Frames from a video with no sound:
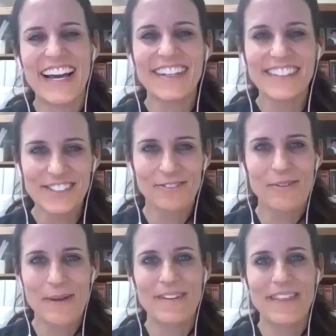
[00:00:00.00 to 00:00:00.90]
I also
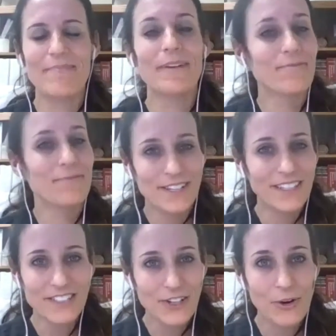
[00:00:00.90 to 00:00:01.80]
remember that month was
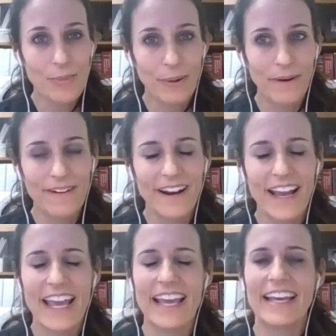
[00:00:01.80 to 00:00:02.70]
October,
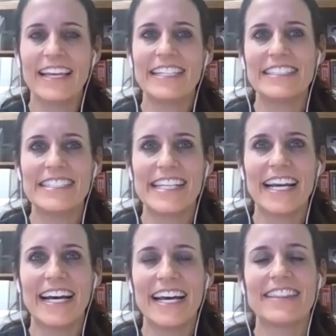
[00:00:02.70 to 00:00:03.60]
and
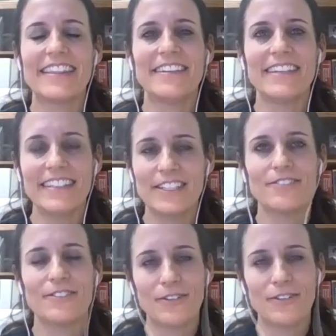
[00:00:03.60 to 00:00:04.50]
at
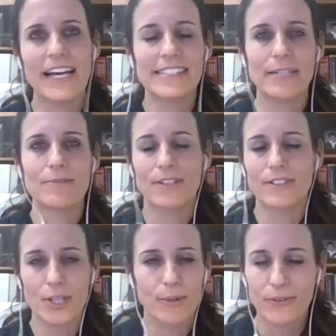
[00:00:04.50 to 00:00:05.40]
the, her last day was
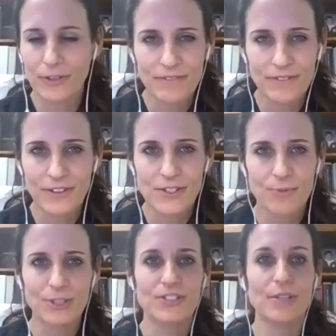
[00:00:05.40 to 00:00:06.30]
October 31st,
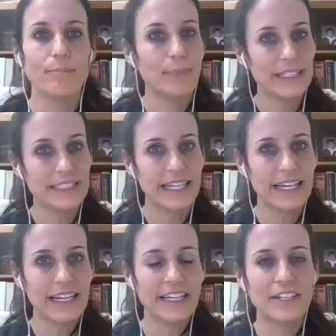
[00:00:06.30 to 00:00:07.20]
which is a big
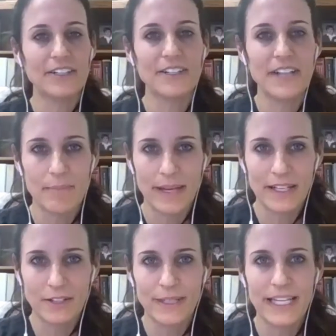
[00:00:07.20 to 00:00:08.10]
day here at
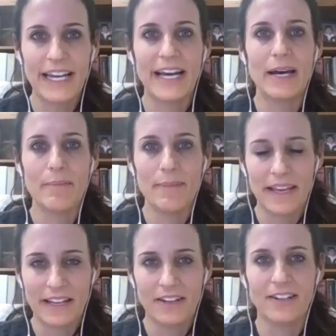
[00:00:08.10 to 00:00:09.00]
Baylor Rehab,
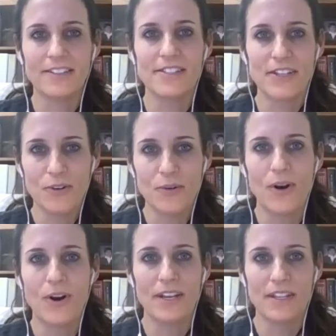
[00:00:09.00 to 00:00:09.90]
and also
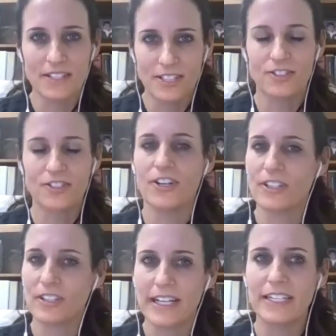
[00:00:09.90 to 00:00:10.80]
on the Dr.
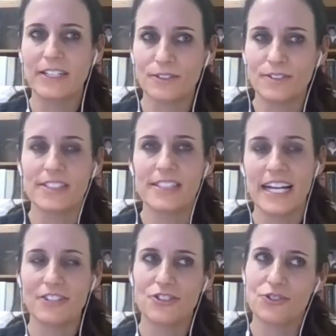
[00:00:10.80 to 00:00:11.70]
Carlile
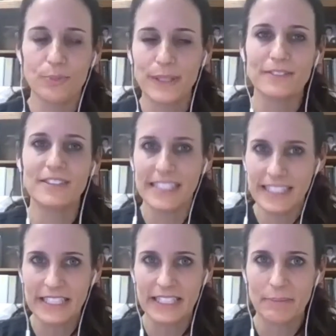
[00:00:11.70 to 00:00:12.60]
/ Dubiel
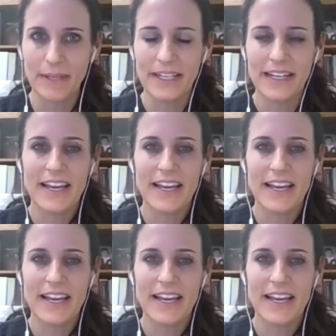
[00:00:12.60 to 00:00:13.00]
team.